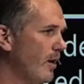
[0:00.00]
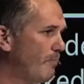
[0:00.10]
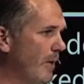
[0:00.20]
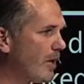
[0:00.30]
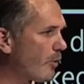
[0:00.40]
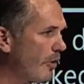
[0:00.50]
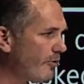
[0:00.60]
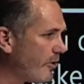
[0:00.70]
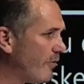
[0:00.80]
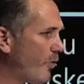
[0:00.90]
been a
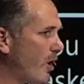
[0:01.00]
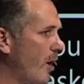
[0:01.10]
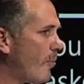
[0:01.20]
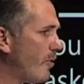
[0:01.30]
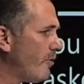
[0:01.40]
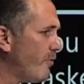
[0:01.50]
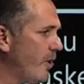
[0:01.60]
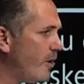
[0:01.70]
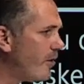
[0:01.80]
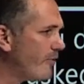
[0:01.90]
Christian for numbers of
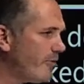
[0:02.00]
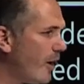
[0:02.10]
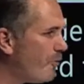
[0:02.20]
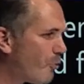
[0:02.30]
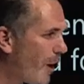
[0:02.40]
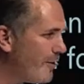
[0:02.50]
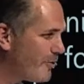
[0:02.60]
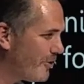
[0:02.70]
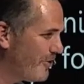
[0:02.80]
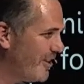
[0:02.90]
years, self
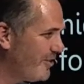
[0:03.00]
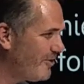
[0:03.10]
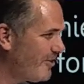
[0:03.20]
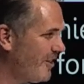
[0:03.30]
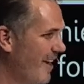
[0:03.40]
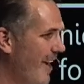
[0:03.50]
righteousness,